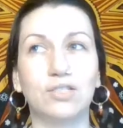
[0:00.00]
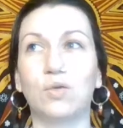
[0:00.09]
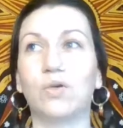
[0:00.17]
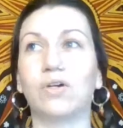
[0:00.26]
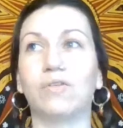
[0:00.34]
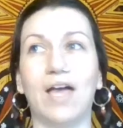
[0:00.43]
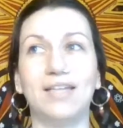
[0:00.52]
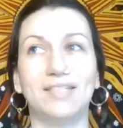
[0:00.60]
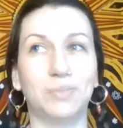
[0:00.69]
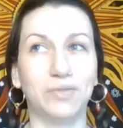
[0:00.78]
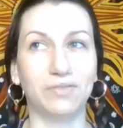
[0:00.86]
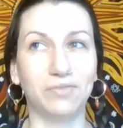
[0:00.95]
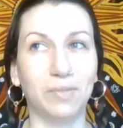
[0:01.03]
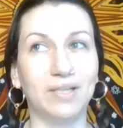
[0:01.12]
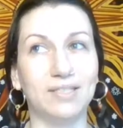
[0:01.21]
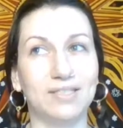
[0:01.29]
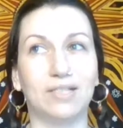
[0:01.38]
Or I did one for
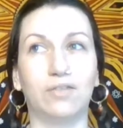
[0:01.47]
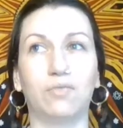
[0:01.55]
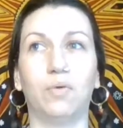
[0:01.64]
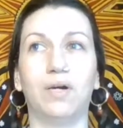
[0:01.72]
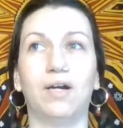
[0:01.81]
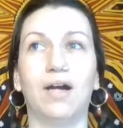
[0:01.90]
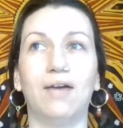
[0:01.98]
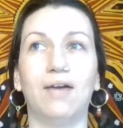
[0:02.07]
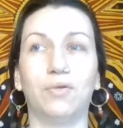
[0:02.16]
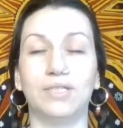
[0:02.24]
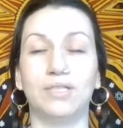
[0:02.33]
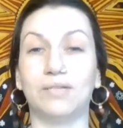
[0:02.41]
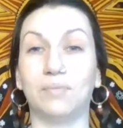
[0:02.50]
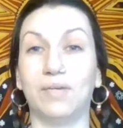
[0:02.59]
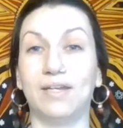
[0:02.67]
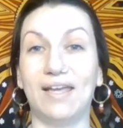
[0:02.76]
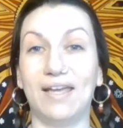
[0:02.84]
myself where I wrote down my
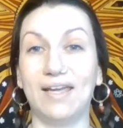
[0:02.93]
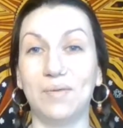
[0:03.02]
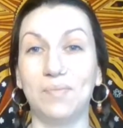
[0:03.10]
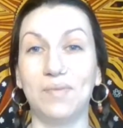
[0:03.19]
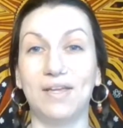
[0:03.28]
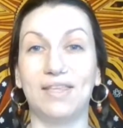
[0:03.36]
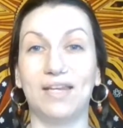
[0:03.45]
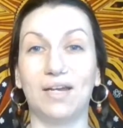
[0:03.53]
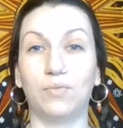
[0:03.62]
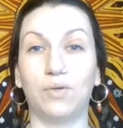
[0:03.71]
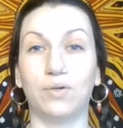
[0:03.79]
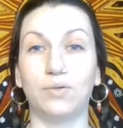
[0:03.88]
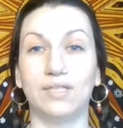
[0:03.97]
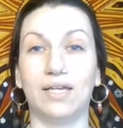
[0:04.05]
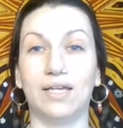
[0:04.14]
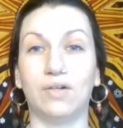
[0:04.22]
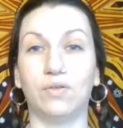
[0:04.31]
name, and then I wrote
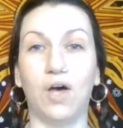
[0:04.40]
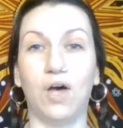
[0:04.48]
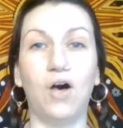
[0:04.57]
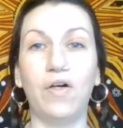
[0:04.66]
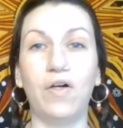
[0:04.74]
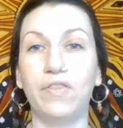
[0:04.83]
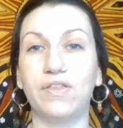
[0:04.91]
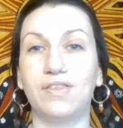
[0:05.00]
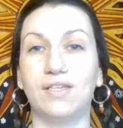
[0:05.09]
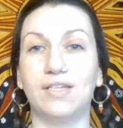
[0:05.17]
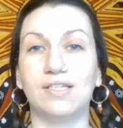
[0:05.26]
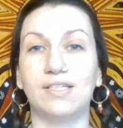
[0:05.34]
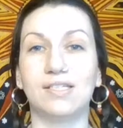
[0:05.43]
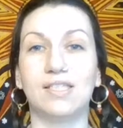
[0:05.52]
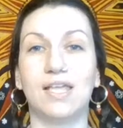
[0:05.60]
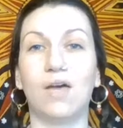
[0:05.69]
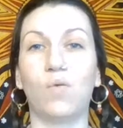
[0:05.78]
down all the things
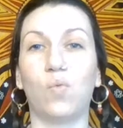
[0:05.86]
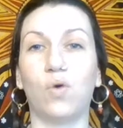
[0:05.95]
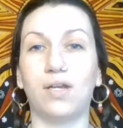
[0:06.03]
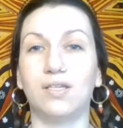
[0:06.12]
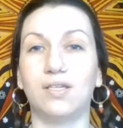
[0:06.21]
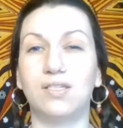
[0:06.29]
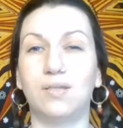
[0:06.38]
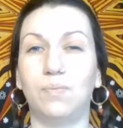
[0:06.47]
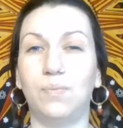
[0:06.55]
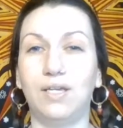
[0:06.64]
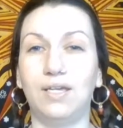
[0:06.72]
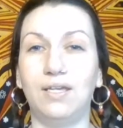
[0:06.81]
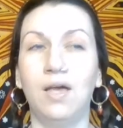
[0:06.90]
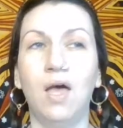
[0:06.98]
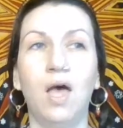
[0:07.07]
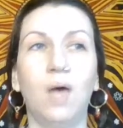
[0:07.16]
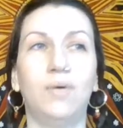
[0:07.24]
that I wanted to be,
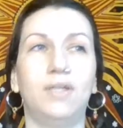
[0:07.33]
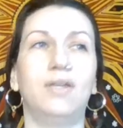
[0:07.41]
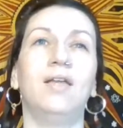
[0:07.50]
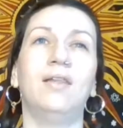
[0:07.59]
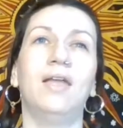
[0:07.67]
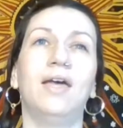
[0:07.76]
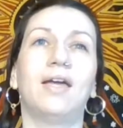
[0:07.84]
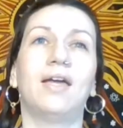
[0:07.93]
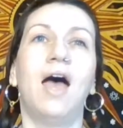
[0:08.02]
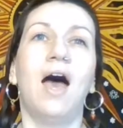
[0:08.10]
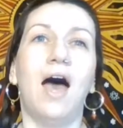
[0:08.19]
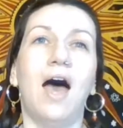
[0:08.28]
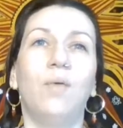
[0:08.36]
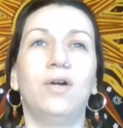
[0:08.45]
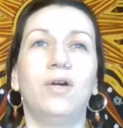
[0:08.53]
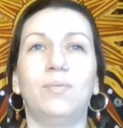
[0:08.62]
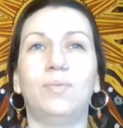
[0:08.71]
but not like, I
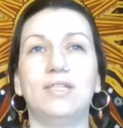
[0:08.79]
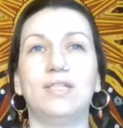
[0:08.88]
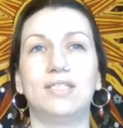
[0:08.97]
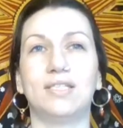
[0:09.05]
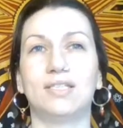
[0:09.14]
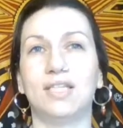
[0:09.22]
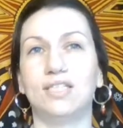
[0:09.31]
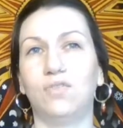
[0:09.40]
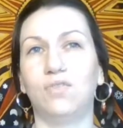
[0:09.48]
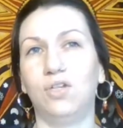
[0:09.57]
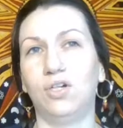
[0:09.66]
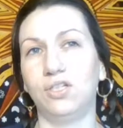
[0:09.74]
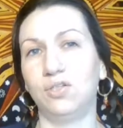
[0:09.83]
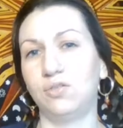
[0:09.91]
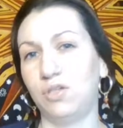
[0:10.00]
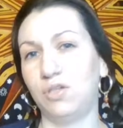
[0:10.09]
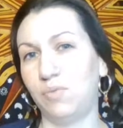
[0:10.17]
want to be successful on
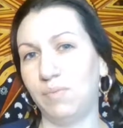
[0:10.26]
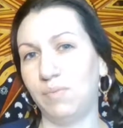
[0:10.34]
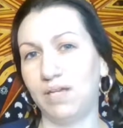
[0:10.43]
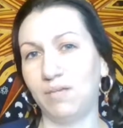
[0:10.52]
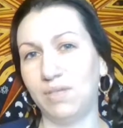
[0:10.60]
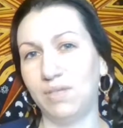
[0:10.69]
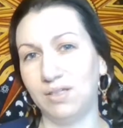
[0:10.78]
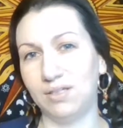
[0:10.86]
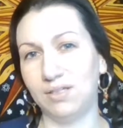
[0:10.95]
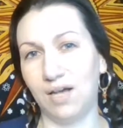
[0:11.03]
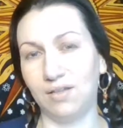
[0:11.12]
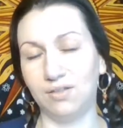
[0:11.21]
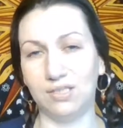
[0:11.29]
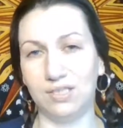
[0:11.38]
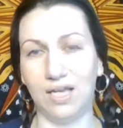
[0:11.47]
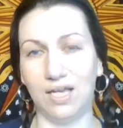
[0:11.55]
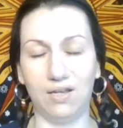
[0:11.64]
YouTube and make $1 million
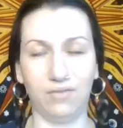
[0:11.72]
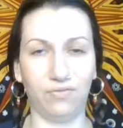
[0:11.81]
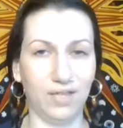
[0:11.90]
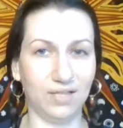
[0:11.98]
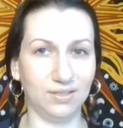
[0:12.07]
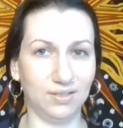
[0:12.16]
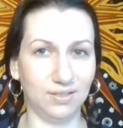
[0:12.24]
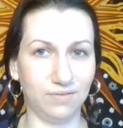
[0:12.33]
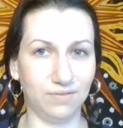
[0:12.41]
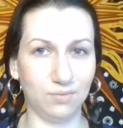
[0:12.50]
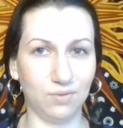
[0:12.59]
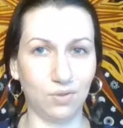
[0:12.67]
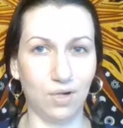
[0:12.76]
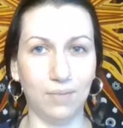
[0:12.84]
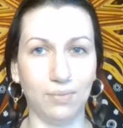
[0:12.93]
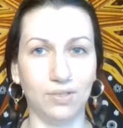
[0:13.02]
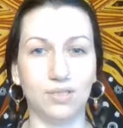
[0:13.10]
and have thousands of
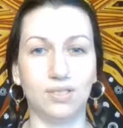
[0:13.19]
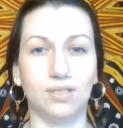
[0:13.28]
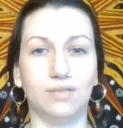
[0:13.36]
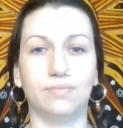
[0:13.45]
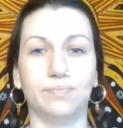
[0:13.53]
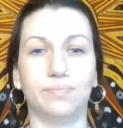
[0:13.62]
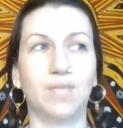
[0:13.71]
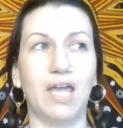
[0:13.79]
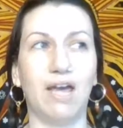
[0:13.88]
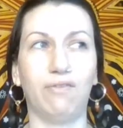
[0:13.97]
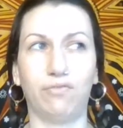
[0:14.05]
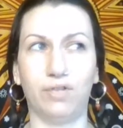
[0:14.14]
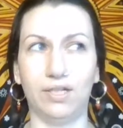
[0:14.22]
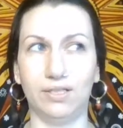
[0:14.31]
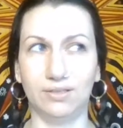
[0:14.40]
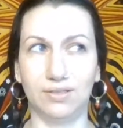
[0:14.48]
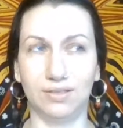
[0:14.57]
subscribers and have
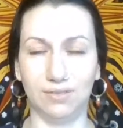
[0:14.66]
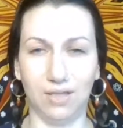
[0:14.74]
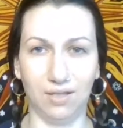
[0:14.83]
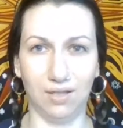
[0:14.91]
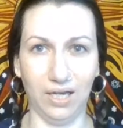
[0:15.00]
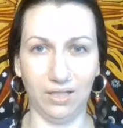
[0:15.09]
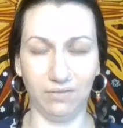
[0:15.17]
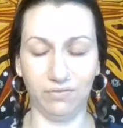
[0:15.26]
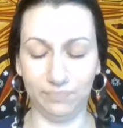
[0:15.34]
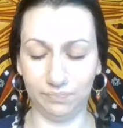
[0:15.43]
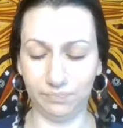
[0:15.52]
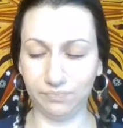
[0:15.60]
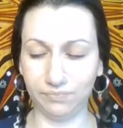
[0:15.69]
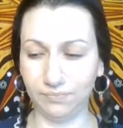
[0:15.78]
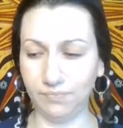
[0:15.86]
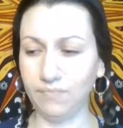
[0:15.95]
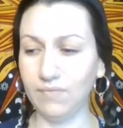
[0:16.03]
friends and a life.
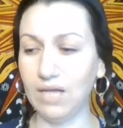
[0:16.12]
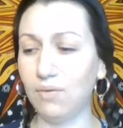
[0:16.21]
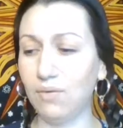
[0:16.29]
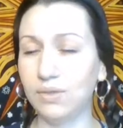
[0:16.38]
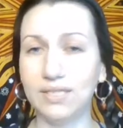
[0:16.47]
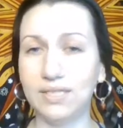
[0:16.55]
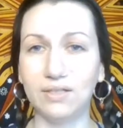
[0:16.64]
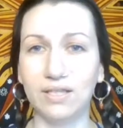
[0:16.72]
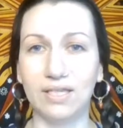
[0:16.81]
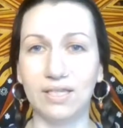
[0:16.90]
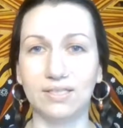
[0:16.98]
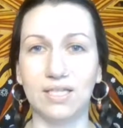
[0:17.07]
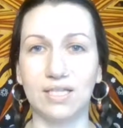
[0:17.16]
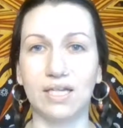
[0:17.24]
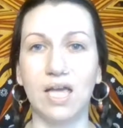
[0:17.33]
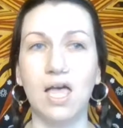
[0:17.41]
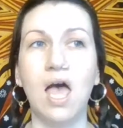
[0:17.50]
I wrote down things
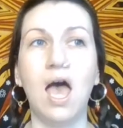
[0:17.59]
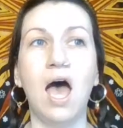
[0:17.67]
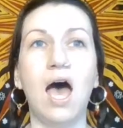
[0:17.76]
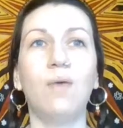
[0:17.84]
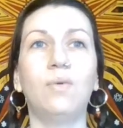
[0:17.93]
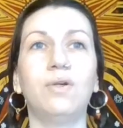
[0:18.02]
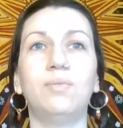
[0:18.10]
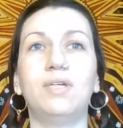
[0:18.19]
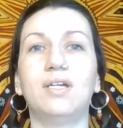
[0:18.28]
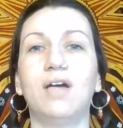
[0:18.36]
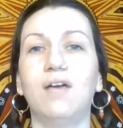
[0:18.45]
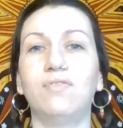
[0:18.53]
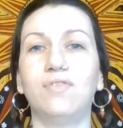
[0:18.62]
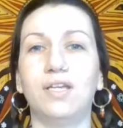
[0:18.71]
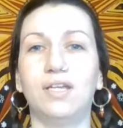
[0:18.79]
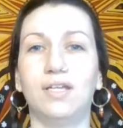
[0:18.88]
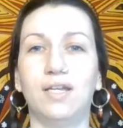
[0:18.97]
like, I want to be
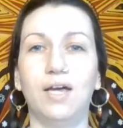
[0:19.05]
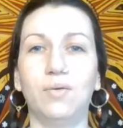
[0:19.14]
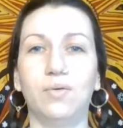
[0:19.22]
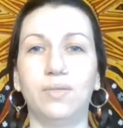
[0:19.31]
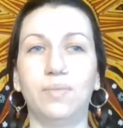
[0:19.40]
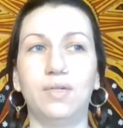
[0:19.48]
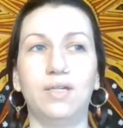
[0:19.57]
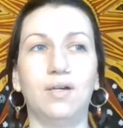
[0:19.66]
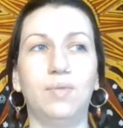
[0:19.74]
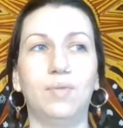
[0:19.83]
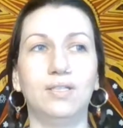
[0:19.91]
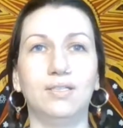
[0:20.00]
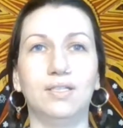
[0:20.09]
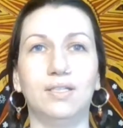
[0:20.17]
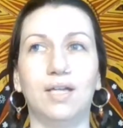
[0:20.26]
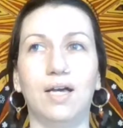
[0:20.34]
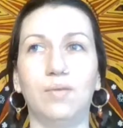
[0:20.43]
confident, I want to be
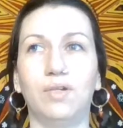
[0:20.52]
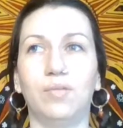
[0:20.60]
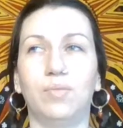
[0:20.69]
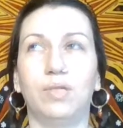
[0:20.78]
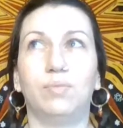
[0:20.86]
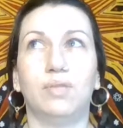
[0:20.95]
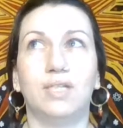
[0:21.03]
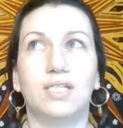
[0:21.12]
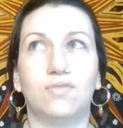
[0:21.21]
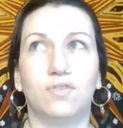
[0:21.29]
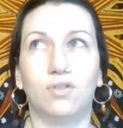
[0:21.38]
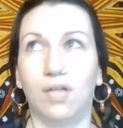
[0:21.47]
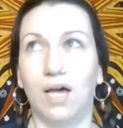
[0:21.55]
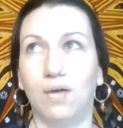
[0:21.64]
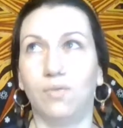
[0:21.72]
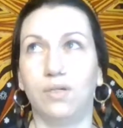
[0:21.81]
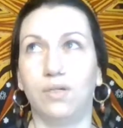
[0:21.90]
abundant, I want to be blissful, I
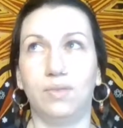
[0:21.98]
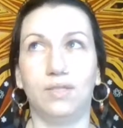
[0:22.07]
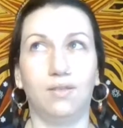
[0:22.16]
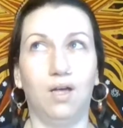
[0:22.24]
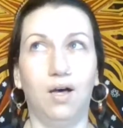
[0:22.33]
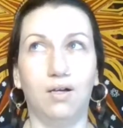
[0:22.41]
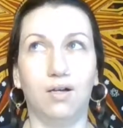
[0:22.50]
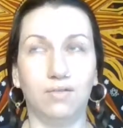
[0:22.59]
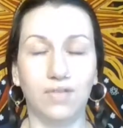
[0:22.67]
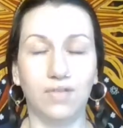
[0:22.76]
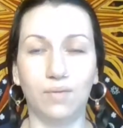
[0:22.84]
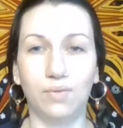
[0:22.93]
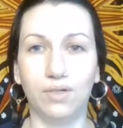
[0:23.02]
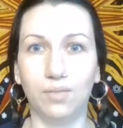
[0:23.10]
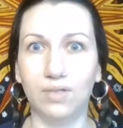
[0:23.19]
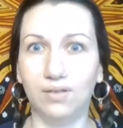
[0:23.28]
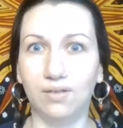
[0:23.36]
want to be loved, I want to
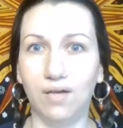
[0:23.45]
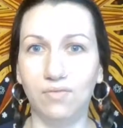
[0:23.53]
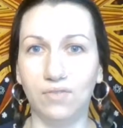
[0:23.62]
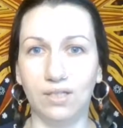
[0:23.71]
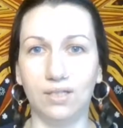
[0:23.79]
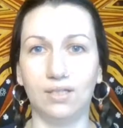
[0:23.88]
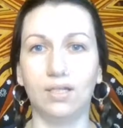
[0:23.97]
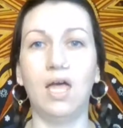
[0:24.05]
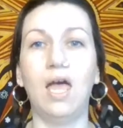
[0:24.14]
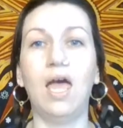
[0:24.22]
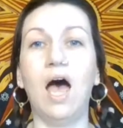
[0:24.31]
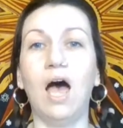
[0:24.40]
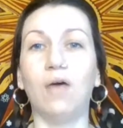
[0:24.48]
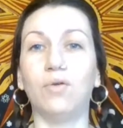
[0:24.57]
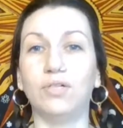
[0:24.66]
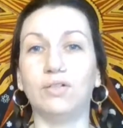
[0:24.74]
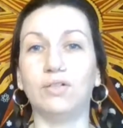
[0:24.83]
be loving. I
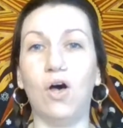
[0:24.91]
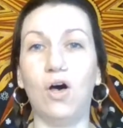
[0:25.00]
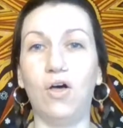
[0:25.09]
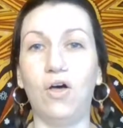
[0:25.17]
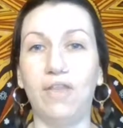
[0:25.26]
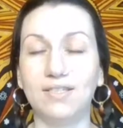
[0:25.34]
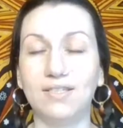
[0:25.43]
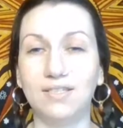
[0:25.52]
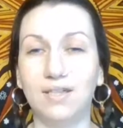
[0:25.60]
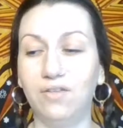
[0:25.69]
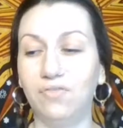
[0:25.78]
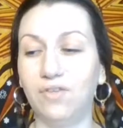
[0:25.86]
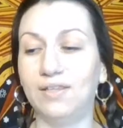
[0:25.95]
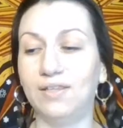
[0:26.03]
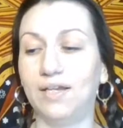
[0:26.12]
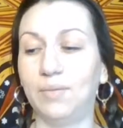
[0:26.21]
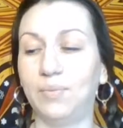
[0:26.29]
wrote down all that stuff, and
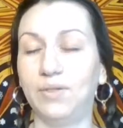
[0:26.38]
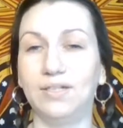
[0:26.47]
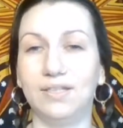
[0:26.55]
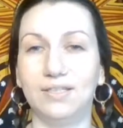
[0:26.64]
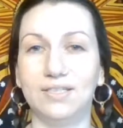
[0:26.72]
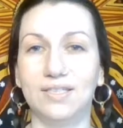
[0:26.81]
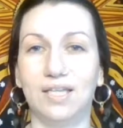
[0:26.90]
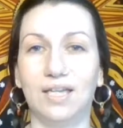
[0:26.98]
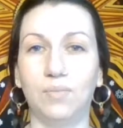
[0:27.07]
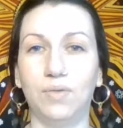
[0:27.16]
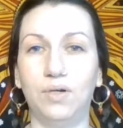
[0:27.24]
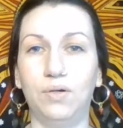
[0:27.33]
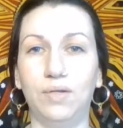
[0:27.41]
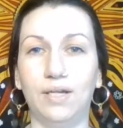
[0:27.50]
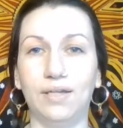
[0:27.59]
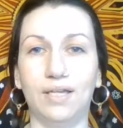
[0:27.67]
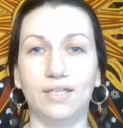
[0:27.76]
then I put it in the singing bowl, and
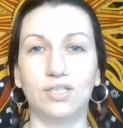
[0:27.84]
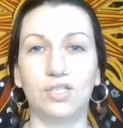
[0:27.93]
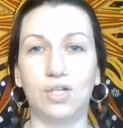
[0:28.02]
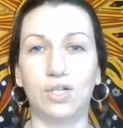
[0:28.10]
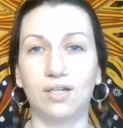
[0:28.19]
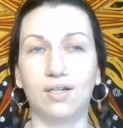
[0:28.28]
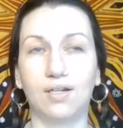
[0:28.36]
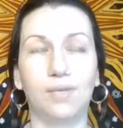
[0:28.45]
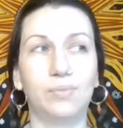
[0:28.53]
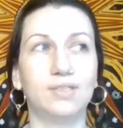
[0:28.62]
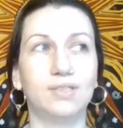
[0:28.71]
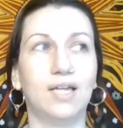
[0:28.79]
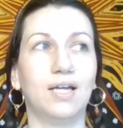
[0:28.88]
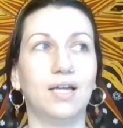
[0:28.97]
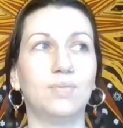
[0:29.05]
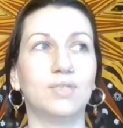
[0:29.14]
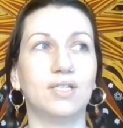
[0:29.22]
I like struck it a couple of
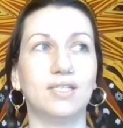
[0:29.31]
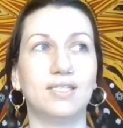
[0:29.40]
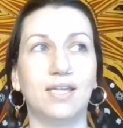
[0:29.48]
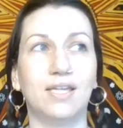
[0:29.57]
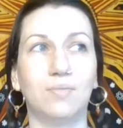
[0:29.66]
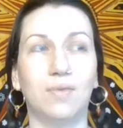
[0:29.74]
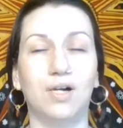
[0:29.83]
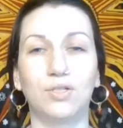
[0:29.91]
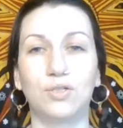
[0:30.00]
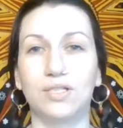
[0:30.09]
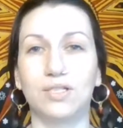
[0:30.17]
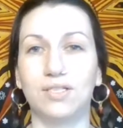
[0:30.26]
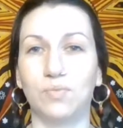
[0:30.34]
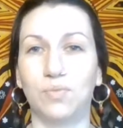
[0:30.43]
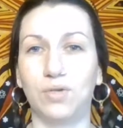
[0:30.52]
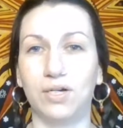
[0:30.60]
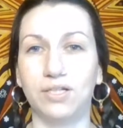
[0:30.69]
times, and I sang mantras and
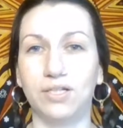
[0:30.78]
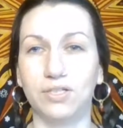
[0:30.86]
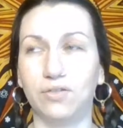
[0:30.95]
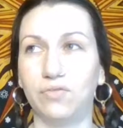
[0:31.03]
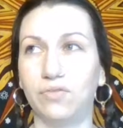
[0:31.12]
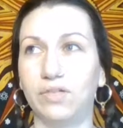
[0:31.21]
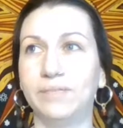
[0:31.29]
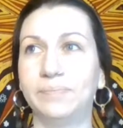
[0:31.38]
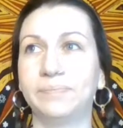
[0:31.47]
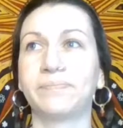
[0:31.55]
prayers over it.